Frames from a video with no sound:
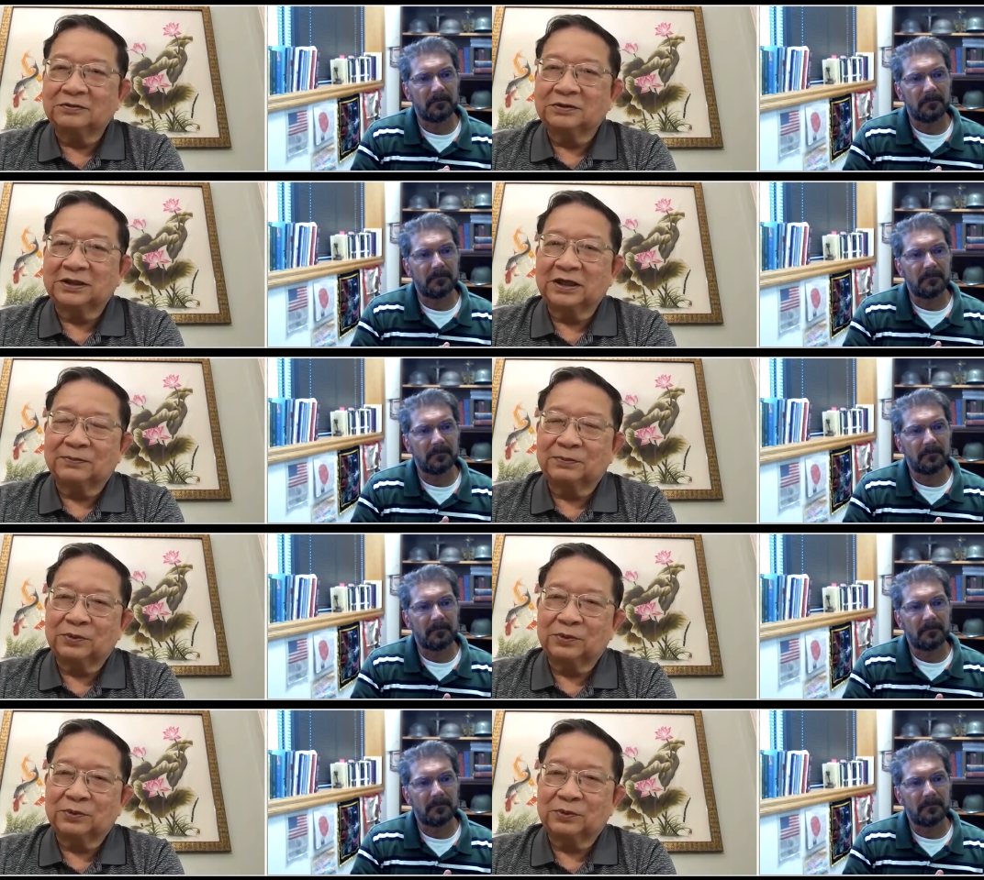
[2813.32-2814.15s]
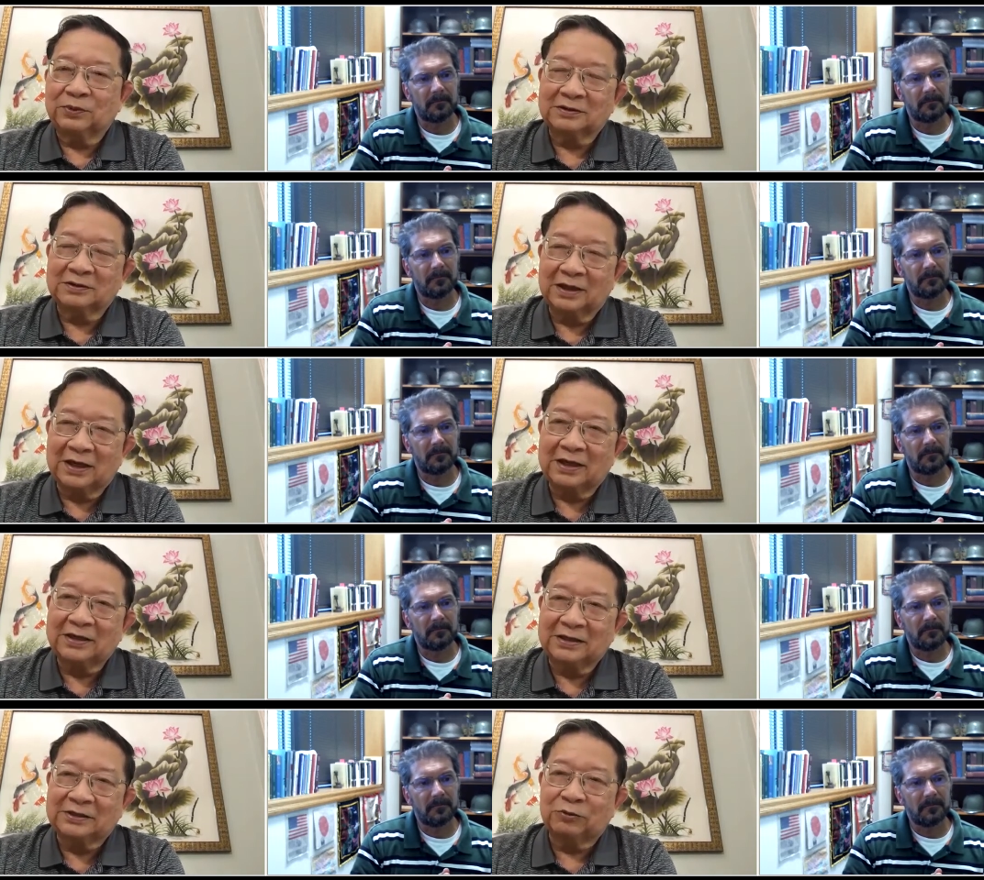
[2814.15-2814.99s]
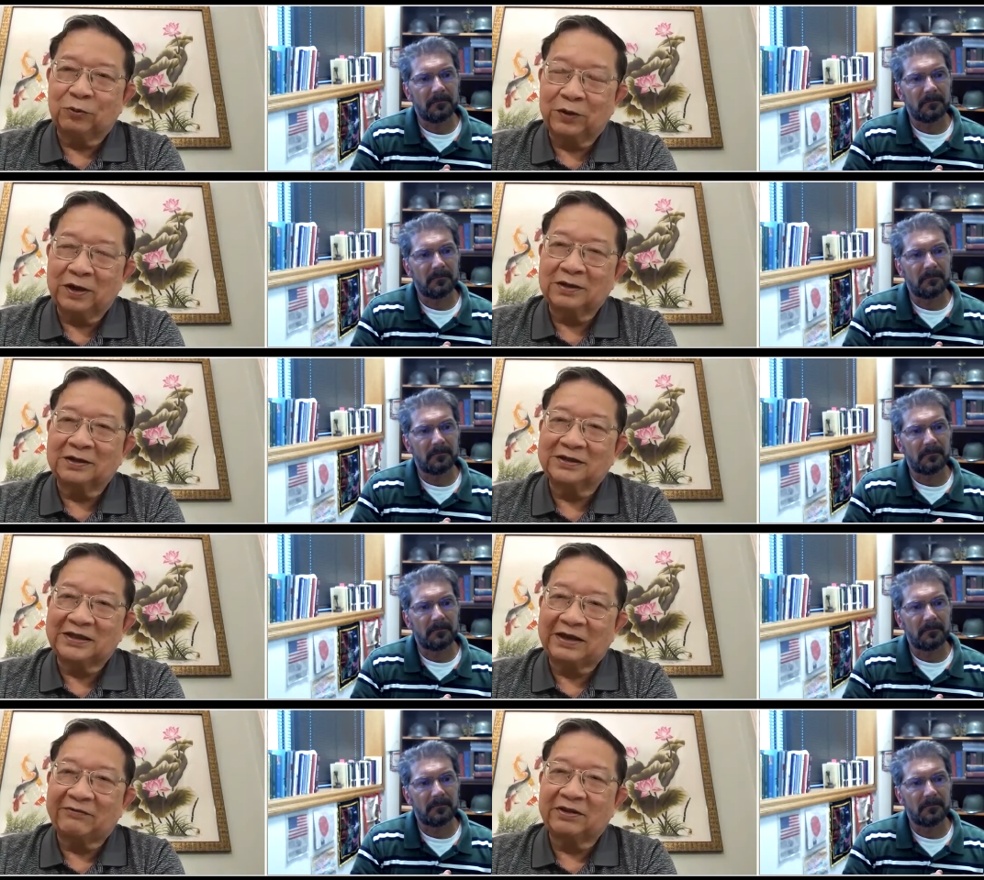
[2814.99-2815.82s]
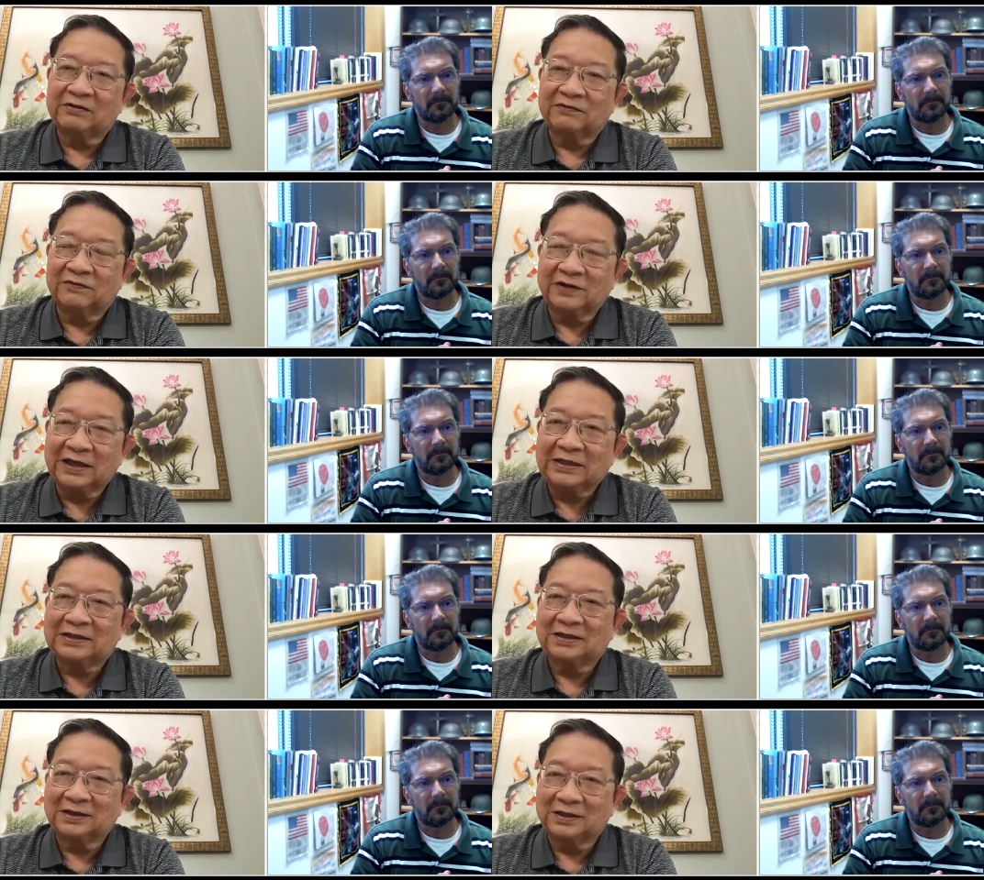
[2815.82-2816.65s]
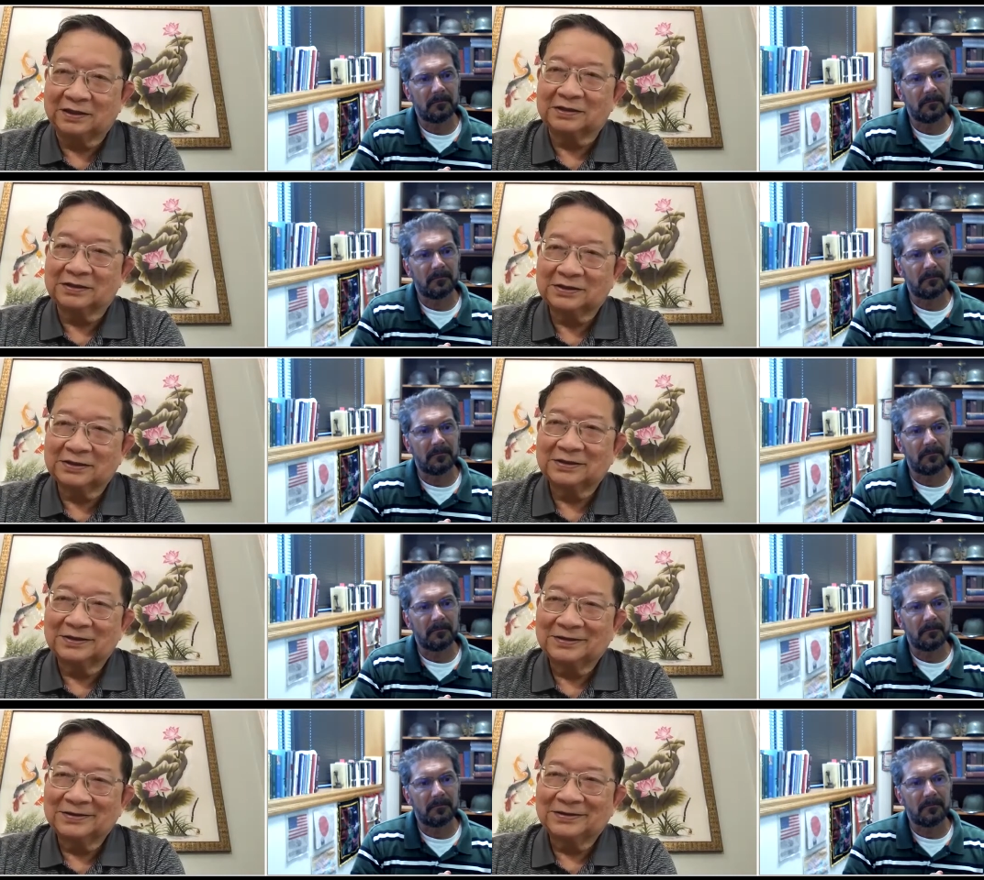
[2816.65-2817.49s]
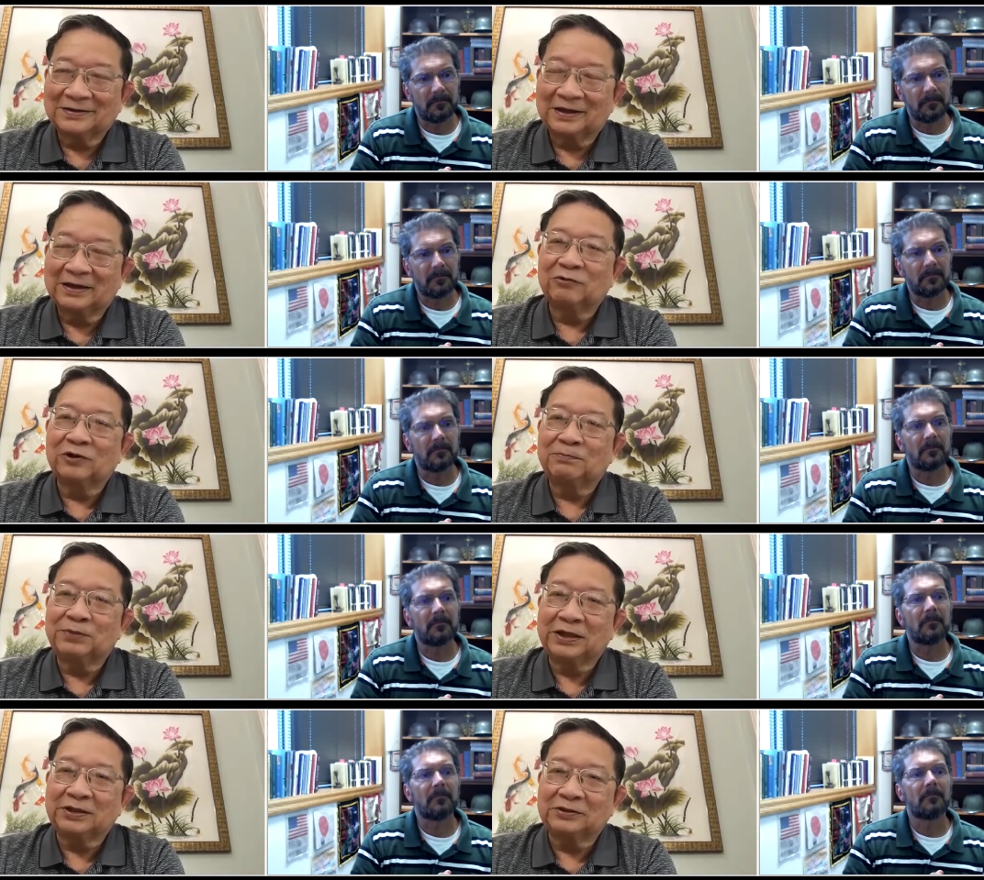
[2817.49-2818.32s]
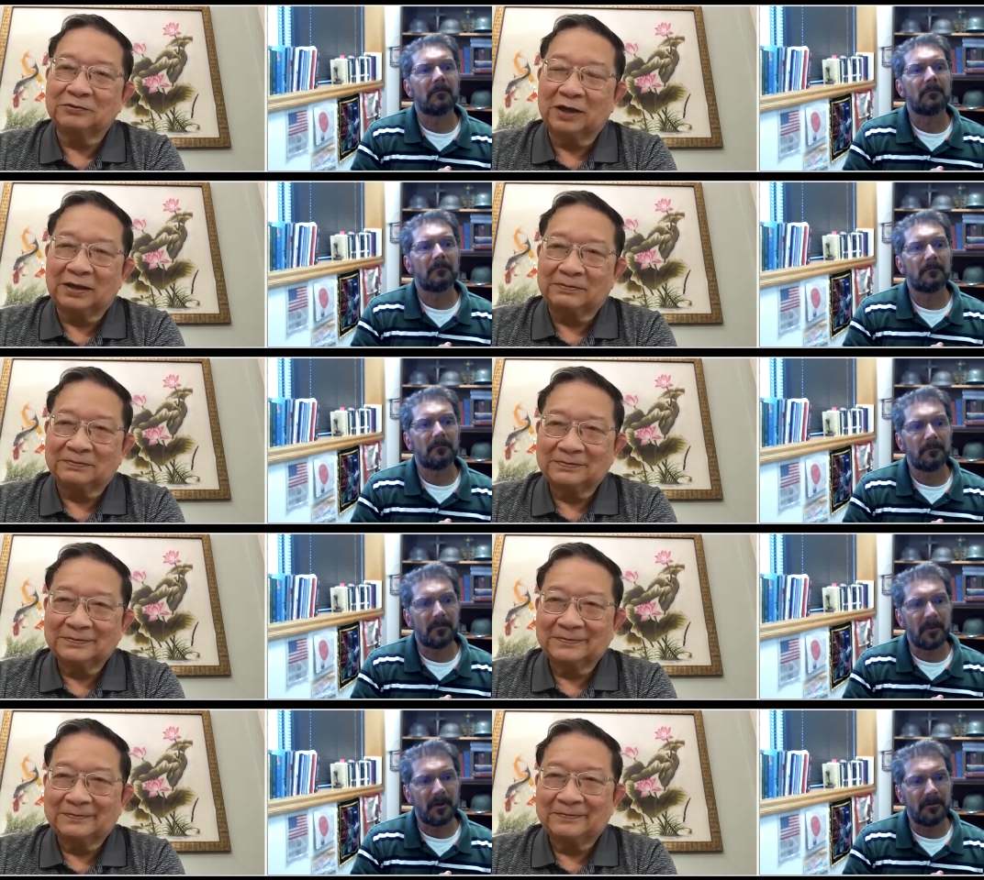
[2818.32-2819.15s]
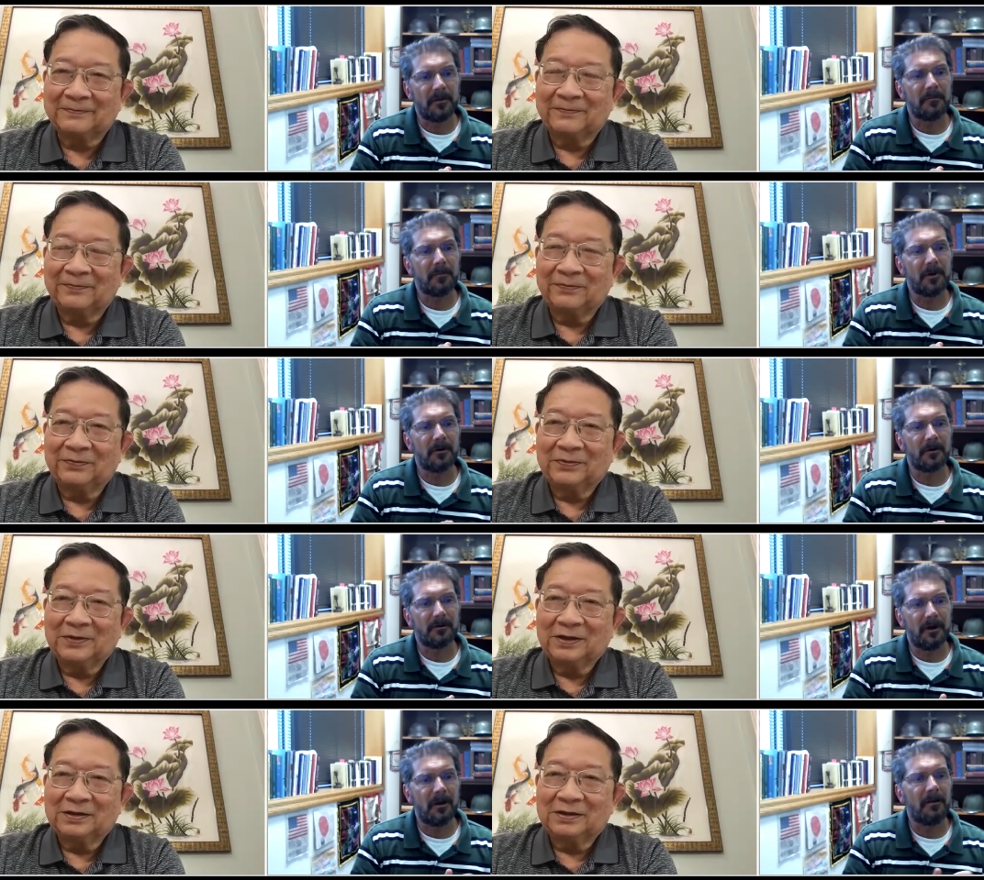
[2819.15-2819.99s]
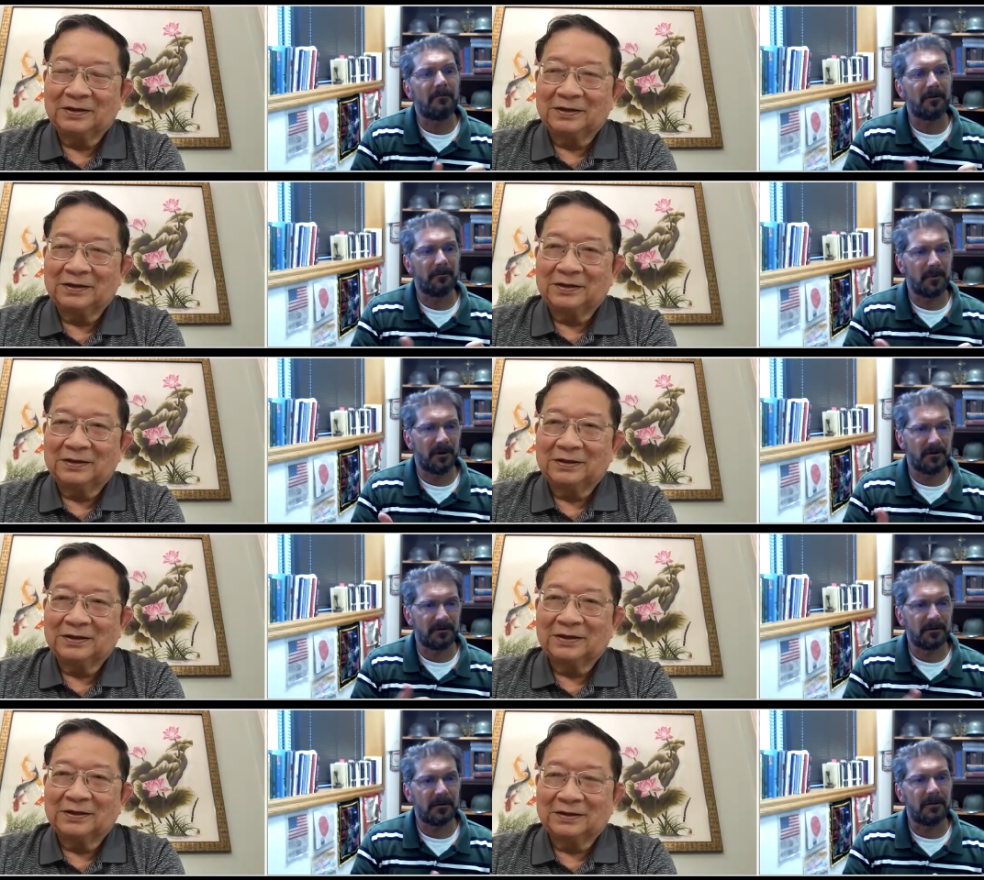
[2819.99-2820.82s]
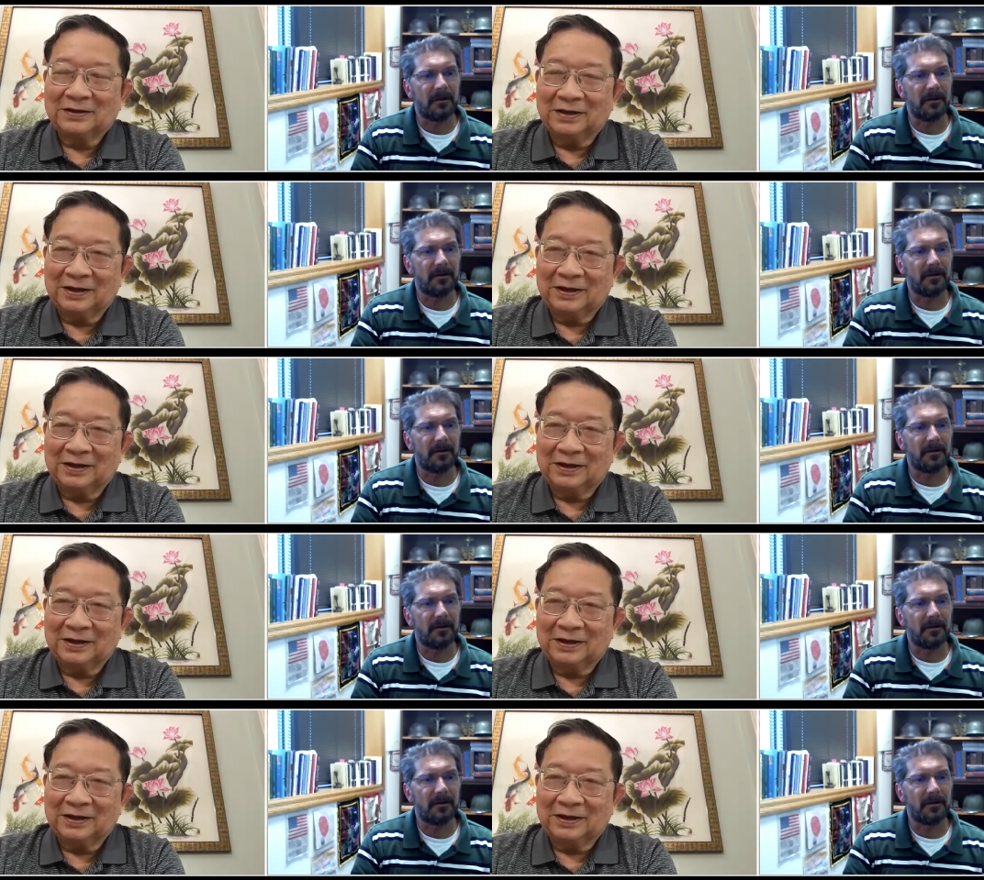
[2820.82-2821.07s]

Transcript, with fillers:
Speaker 1: Singapore because that is where the Seventh Fleet is. They will pick you up.
Speaker 2: The American Navy, basically. They,